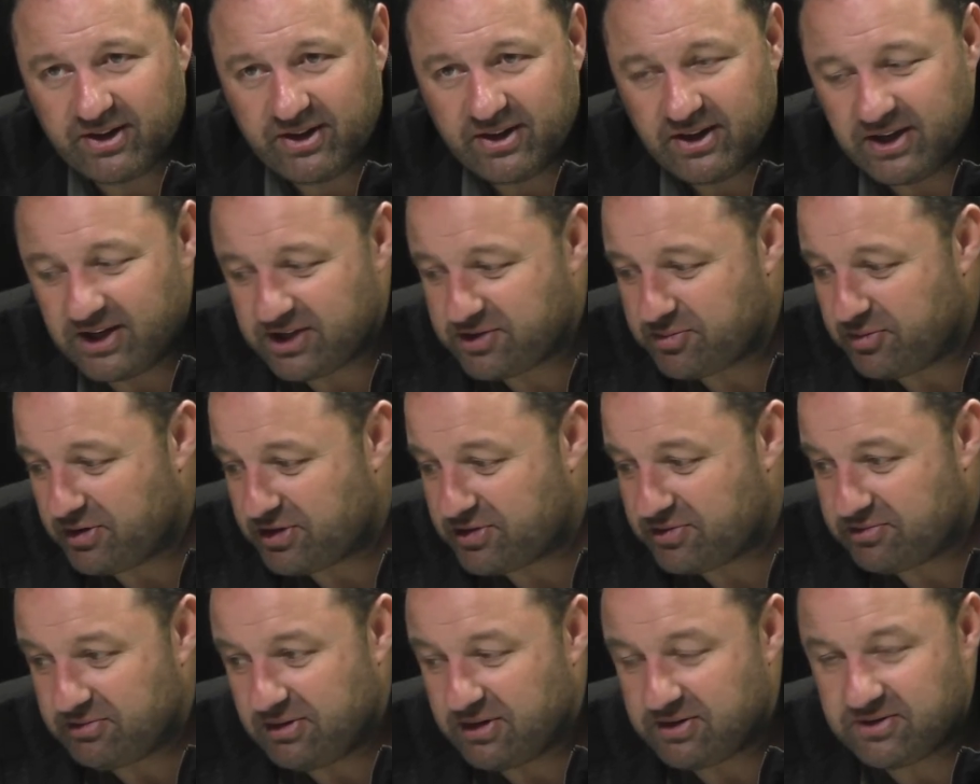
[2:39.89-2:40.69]

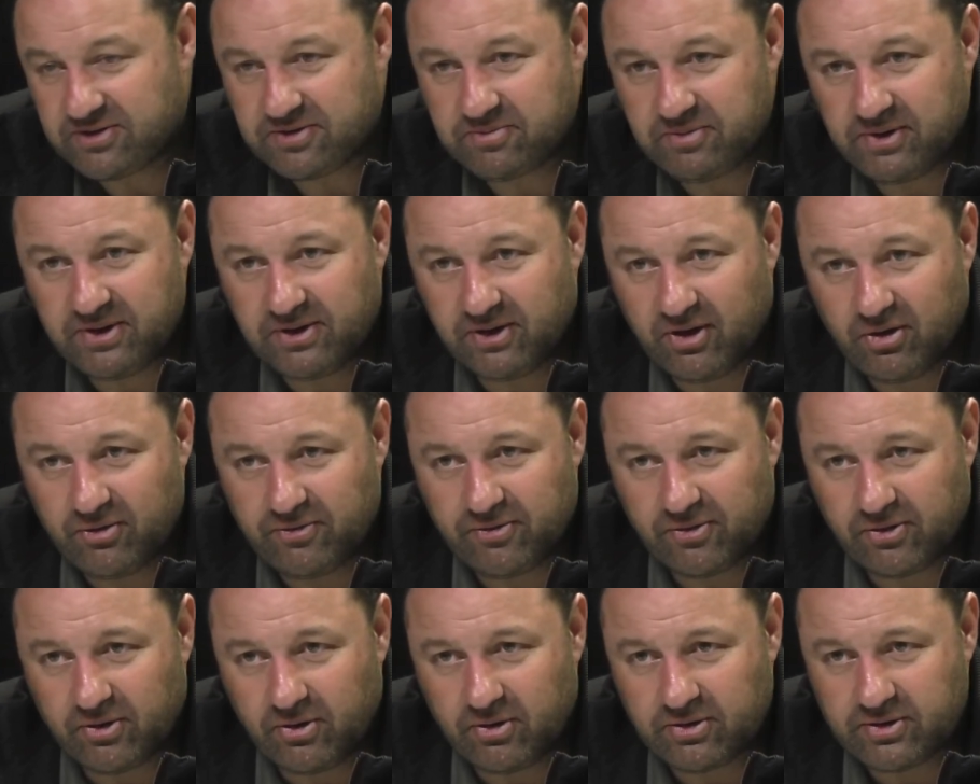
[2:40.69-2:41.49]
It's been low
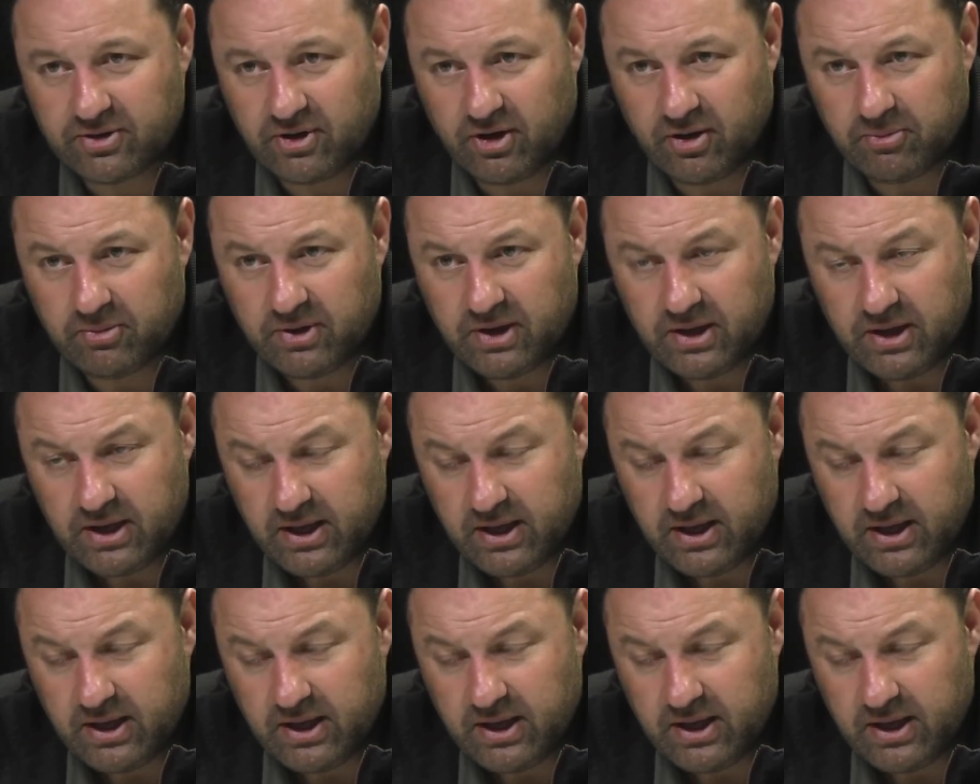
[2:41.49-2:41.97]
for a long time,